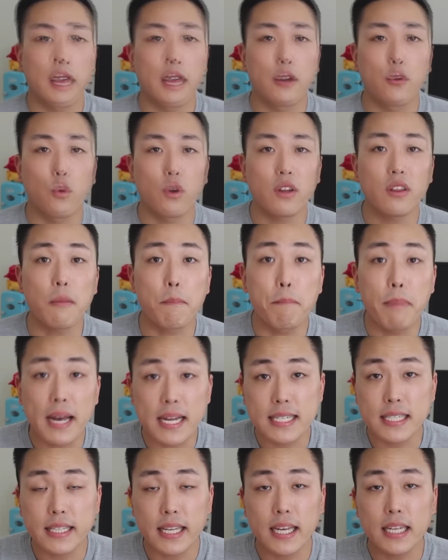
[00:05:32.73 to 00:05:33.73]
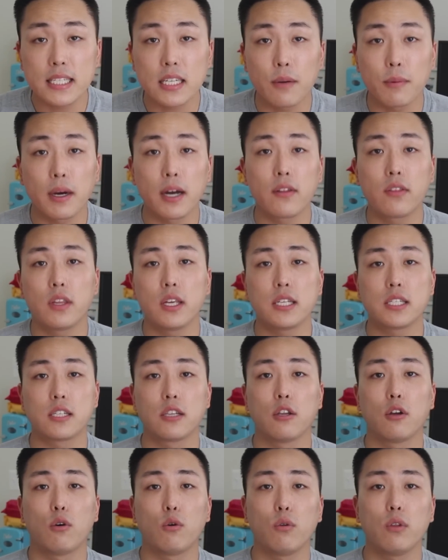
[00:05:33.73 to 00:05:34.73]
And one of the best things about
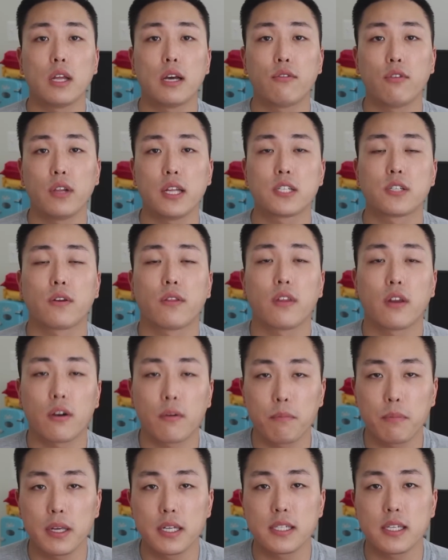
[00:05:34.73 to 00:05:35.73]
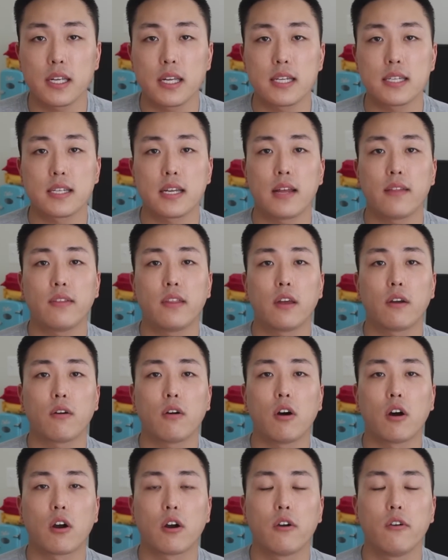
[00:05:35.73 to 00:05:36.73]
these low-level laser therapies is that
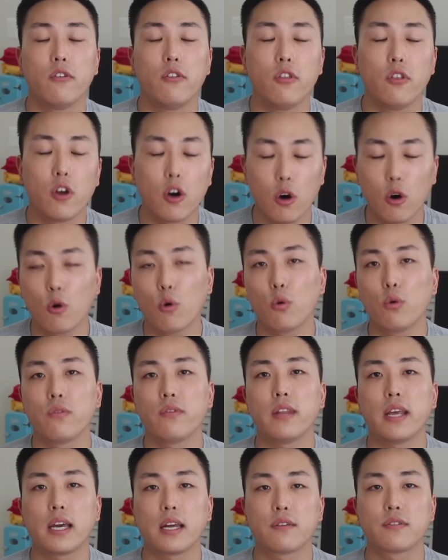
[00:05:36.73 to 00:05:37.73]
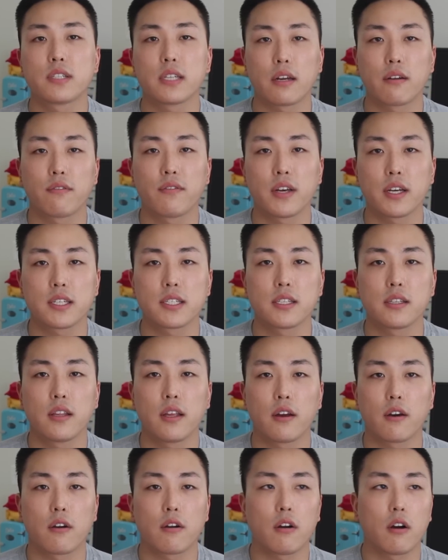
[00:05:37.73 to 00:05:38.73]
there are no negative side effects.
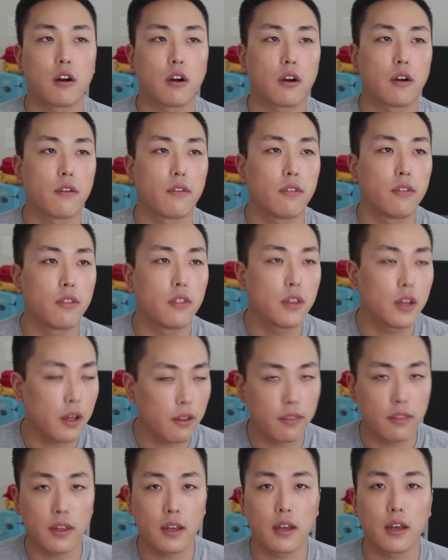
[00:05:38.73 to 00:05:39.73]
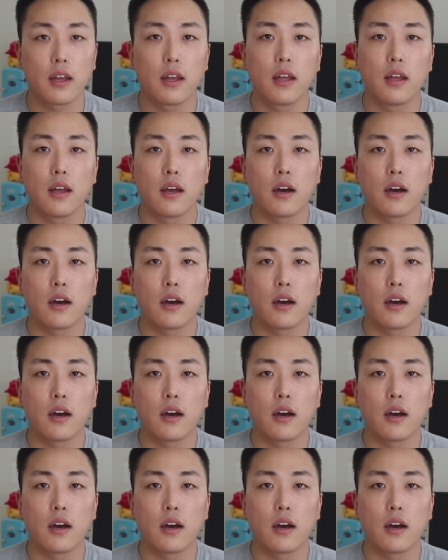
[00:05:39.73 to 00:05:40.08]
There are nothing.